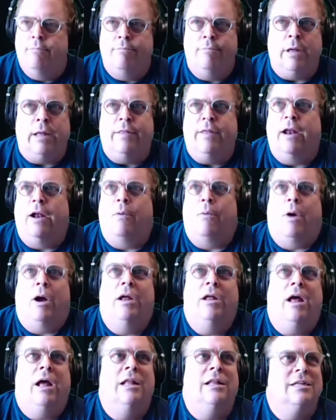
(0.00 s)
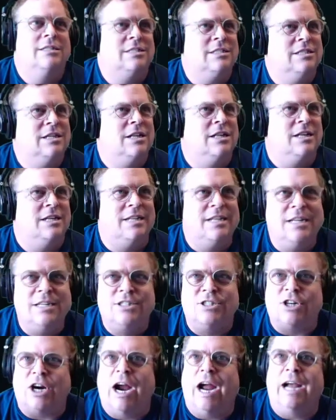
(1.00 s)
And then I listened to the diss
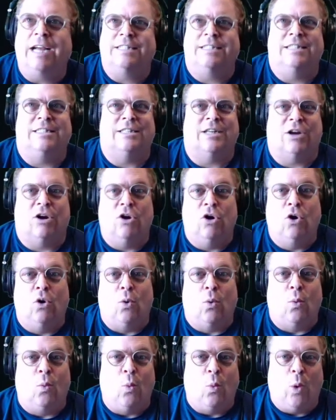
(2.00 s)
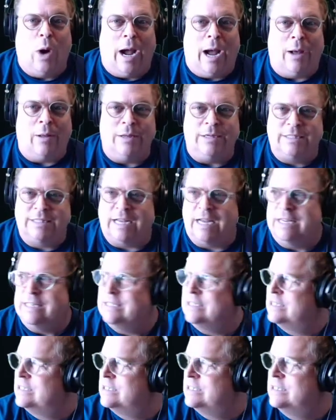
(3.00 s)
tracks. I was like, oh wow, this
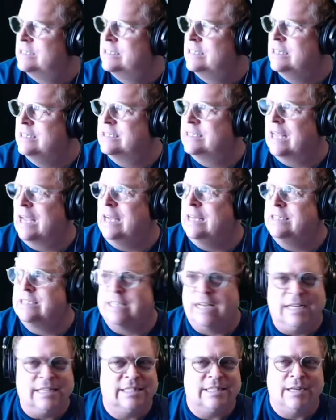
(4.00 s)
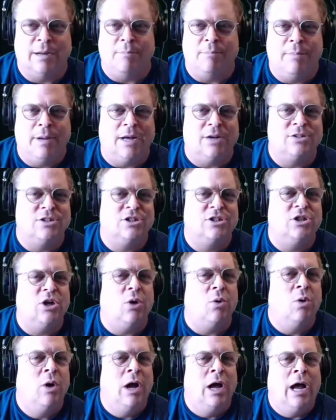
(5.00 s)
guy's like something else.
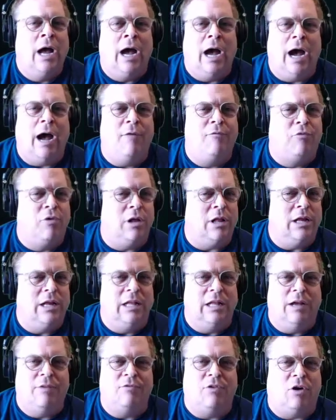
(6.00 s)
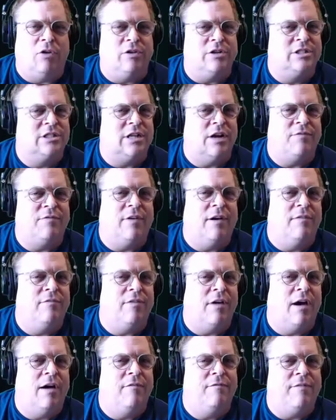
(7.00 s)
So I've really loved all the stuff
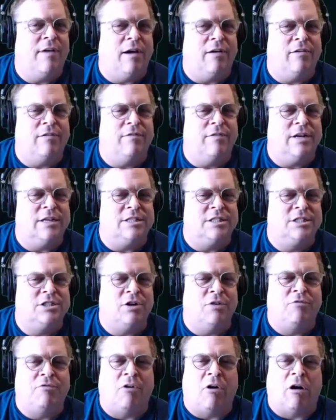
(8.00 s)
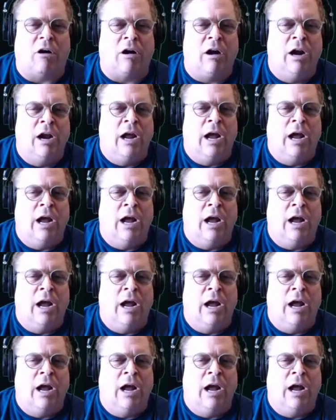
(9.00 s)
I've found of his so far.